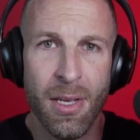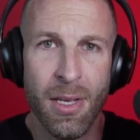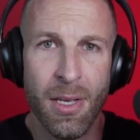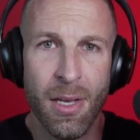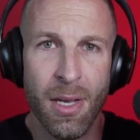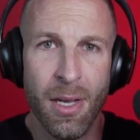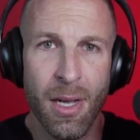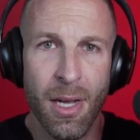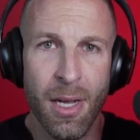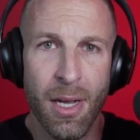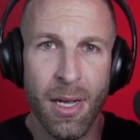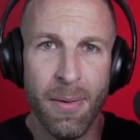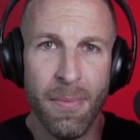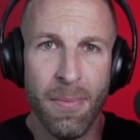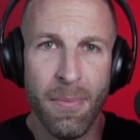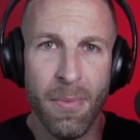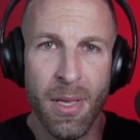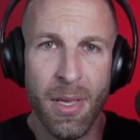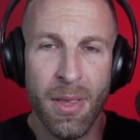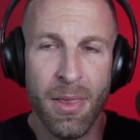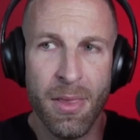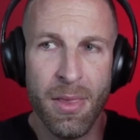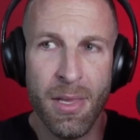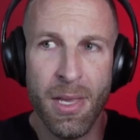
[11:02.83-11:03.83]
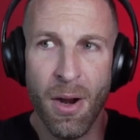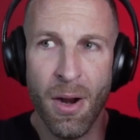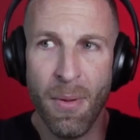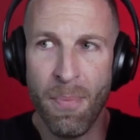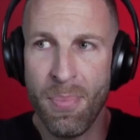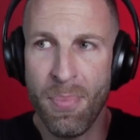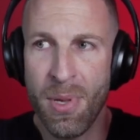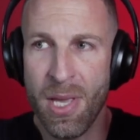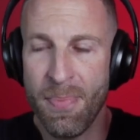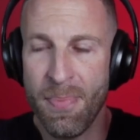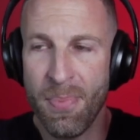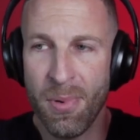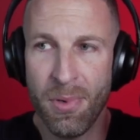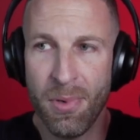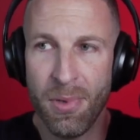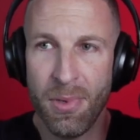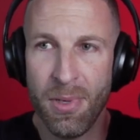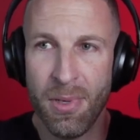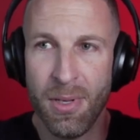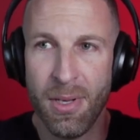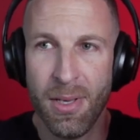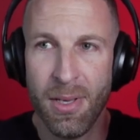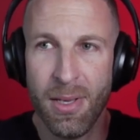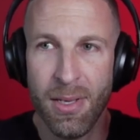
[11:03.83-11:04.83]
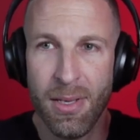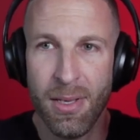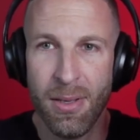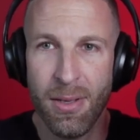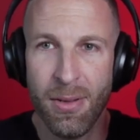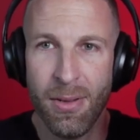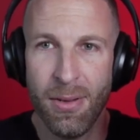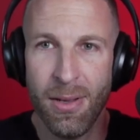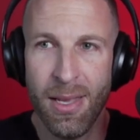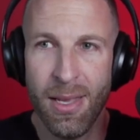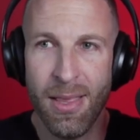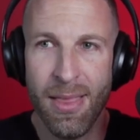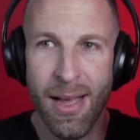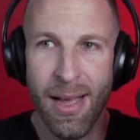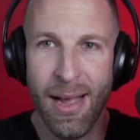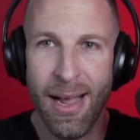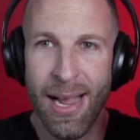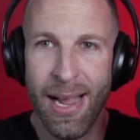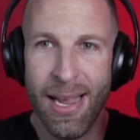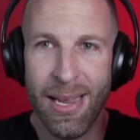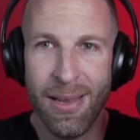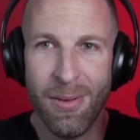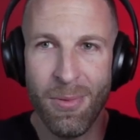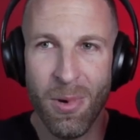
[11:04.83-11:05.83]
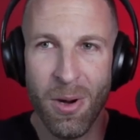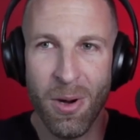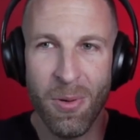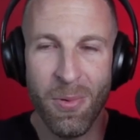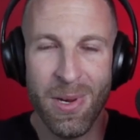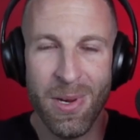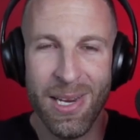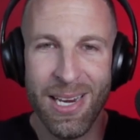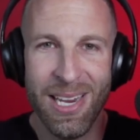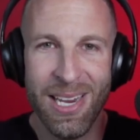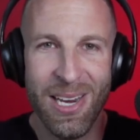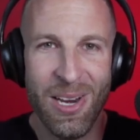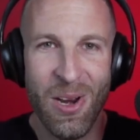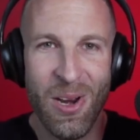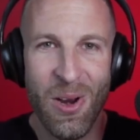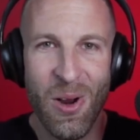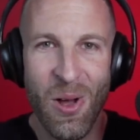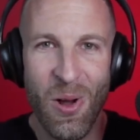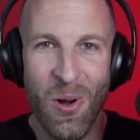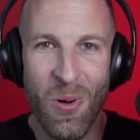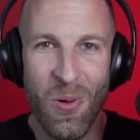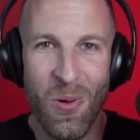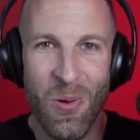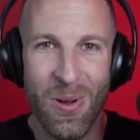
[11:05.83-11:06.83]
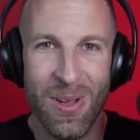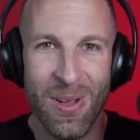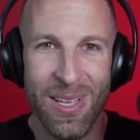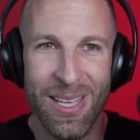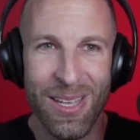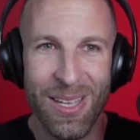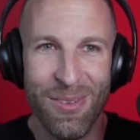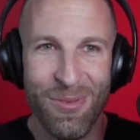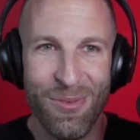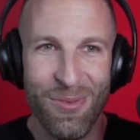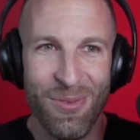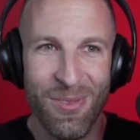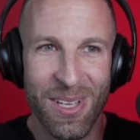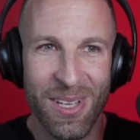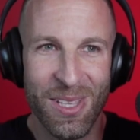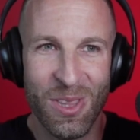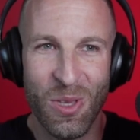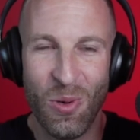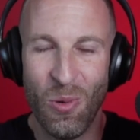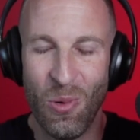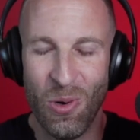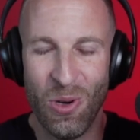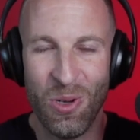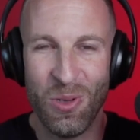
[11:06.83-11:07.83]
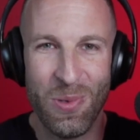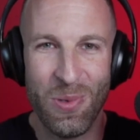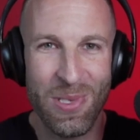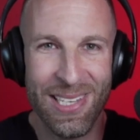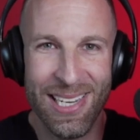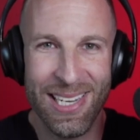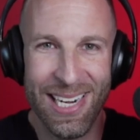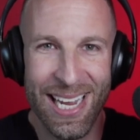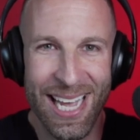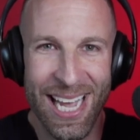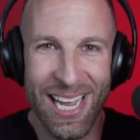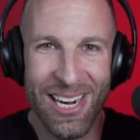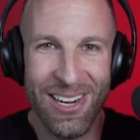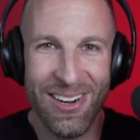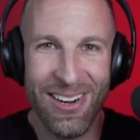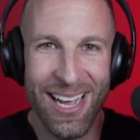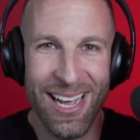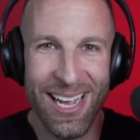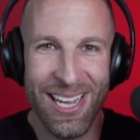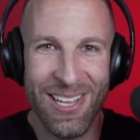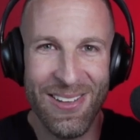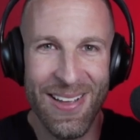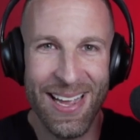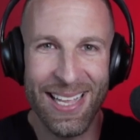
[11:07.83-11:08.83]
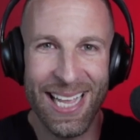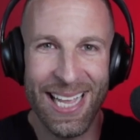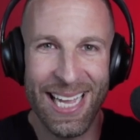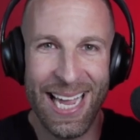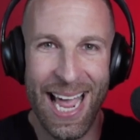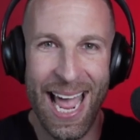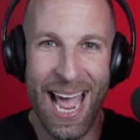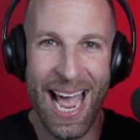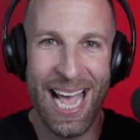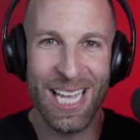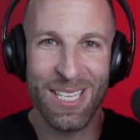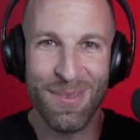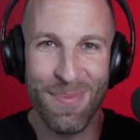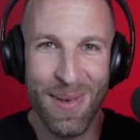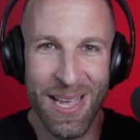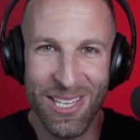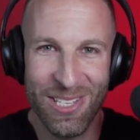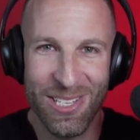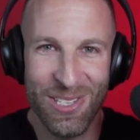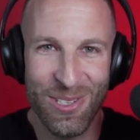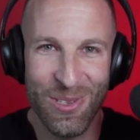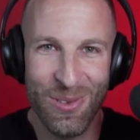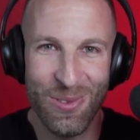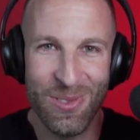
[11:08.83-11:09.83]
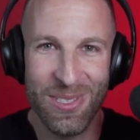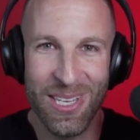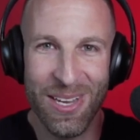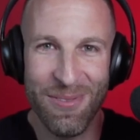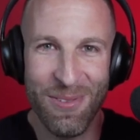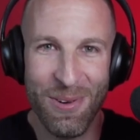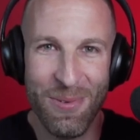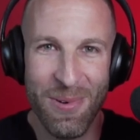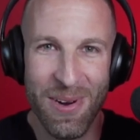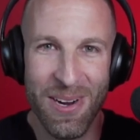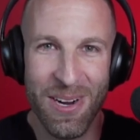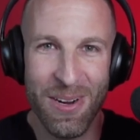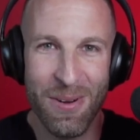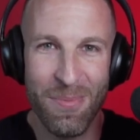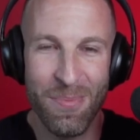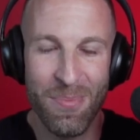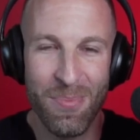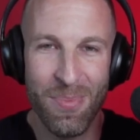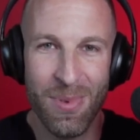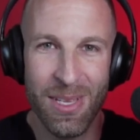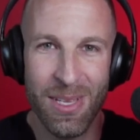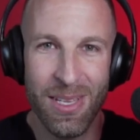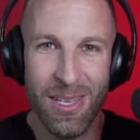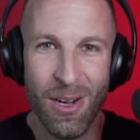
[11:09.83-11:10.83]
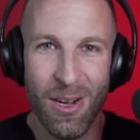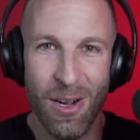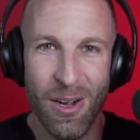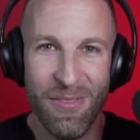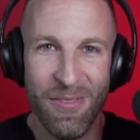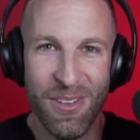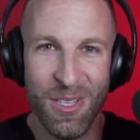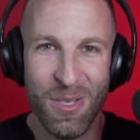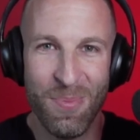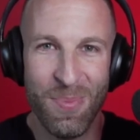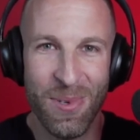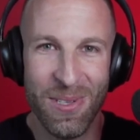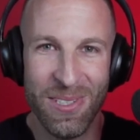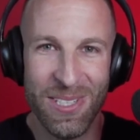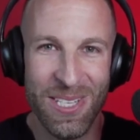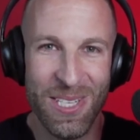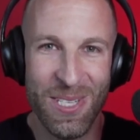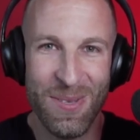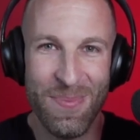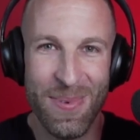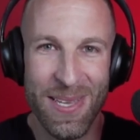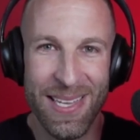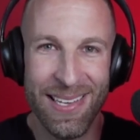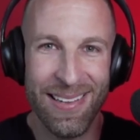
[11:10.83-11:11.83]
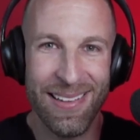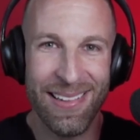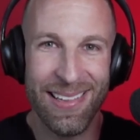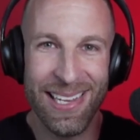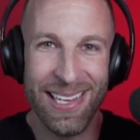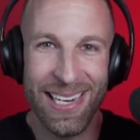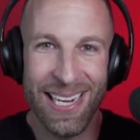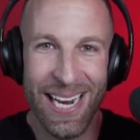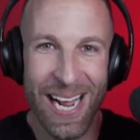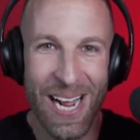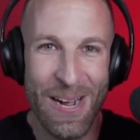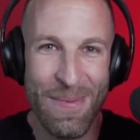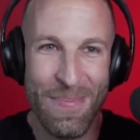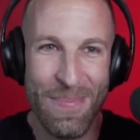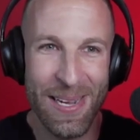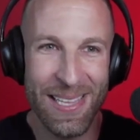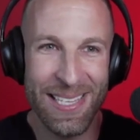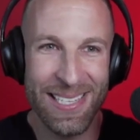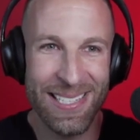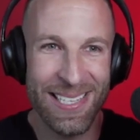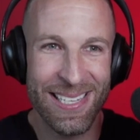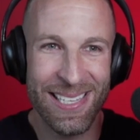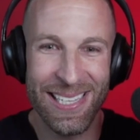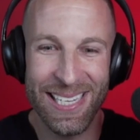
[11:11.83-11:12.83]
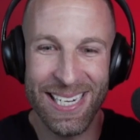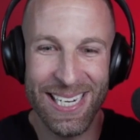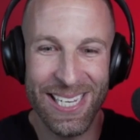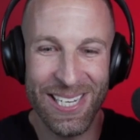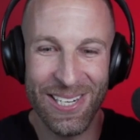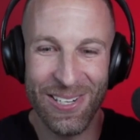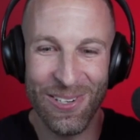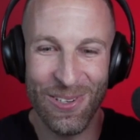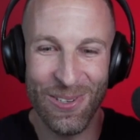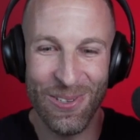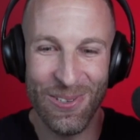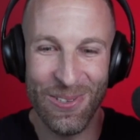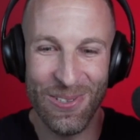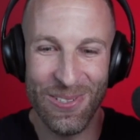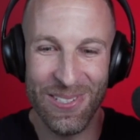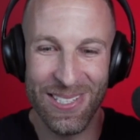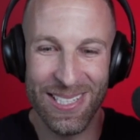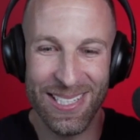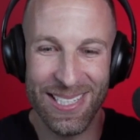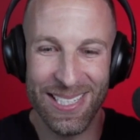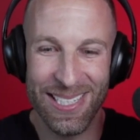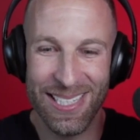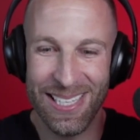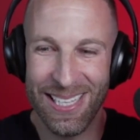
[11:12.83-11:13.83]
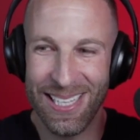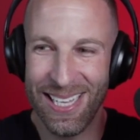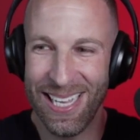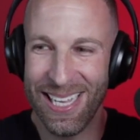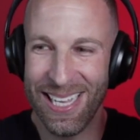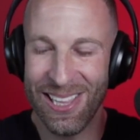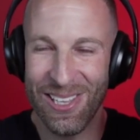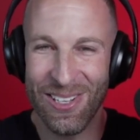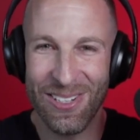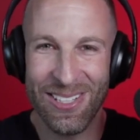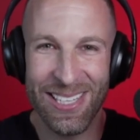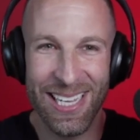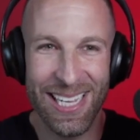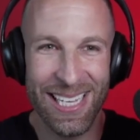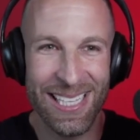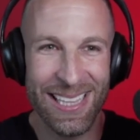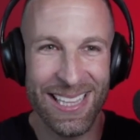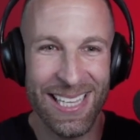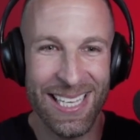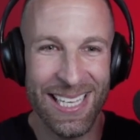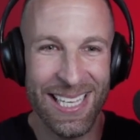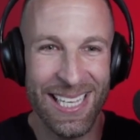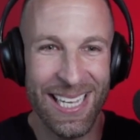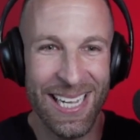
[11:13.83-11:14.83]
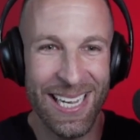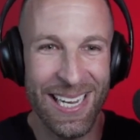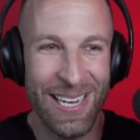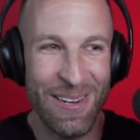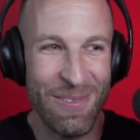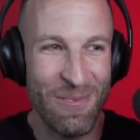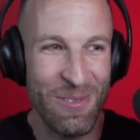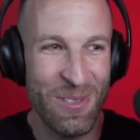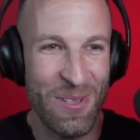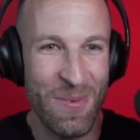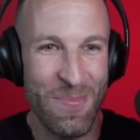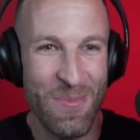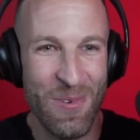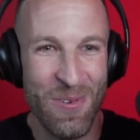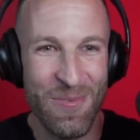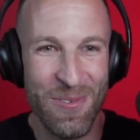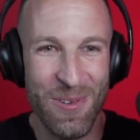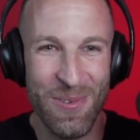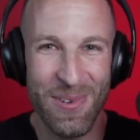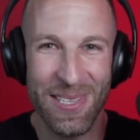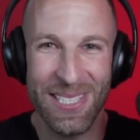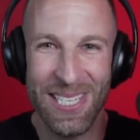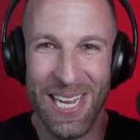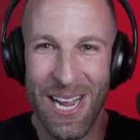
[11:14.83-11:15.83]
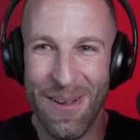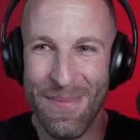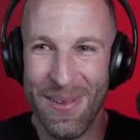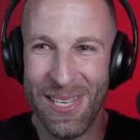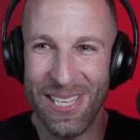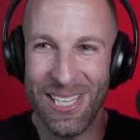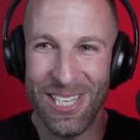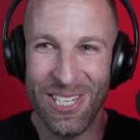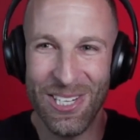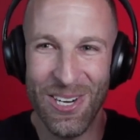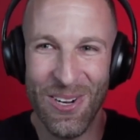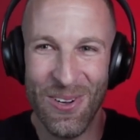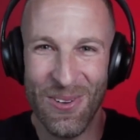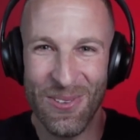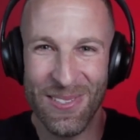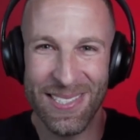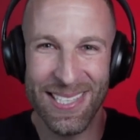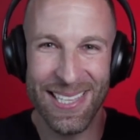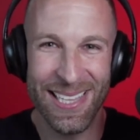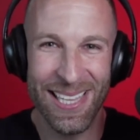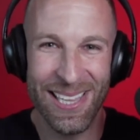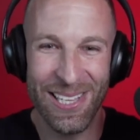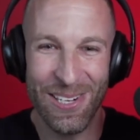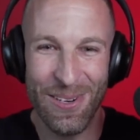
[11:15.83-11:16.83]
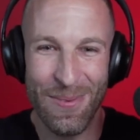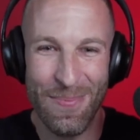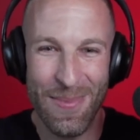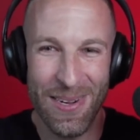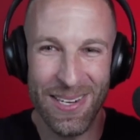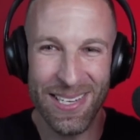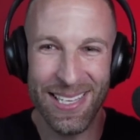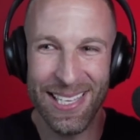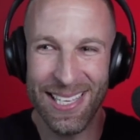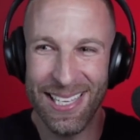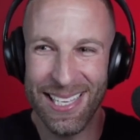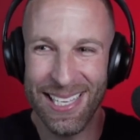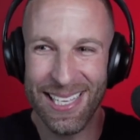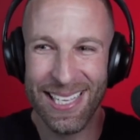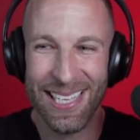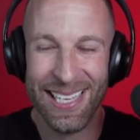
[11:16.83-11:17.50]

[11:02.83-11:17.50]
Um, and, you know, people in the height where we didn't know if like the world was going to end or not. You had like hazmat suits everywhere, and office buildings being cleaned out by these cleaning crews. And it looked like the, uh, it was the movie with Tommy Lee Jones and the little monkey.